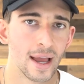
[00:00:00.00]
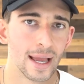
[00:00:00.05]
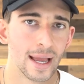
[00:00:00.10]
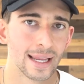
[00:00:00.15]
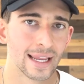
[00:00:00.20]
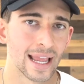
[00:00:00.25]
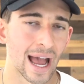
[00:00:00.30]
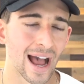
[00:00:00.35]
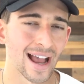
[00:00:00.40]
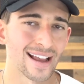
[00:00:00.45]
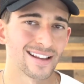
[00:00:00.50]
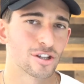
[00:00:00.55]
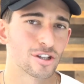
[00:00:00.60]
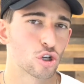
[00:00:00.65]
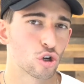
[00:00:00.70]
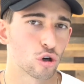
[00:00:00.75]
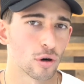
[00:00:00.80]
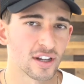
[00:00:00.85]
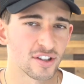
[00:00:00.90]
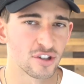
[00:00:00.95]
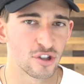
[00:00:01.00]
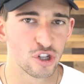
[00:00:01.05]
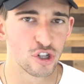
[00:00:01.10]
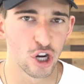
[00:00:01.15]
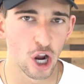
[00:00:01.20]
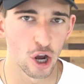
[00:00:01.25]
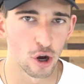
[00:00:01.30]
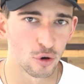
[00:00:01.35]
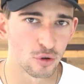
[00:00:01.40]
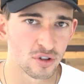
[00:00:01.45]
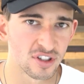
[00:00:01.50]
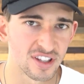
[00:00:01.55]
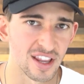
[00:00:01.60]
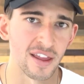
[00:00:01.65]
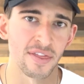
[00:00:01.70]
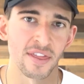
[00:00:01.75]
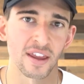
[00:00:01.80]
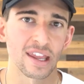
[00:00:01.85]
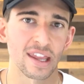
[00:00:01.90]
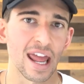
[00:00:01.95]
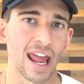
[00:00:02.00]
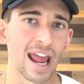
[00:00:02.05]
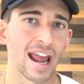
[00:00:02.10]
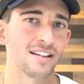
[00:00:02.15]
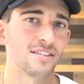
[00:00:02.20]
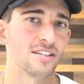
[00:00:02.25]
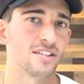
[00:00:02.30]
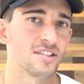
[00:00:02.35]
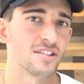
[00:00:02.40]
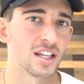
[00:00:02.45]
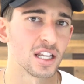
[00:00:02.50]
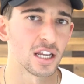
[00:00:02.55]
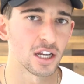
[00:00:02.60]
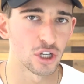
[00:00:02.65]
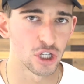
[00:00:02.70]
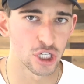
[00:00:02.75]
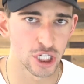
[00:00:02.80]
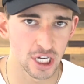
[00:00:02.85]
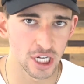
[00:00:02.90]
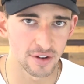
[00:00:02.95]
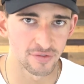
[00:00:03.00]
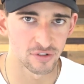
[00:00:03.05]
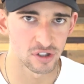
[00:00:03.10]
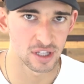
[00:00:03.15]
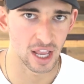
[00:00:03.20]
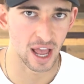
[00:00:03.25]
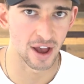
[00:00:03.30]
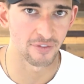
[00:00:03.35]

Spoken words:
Guys, Chris Jones and the Kansas City Chiefs have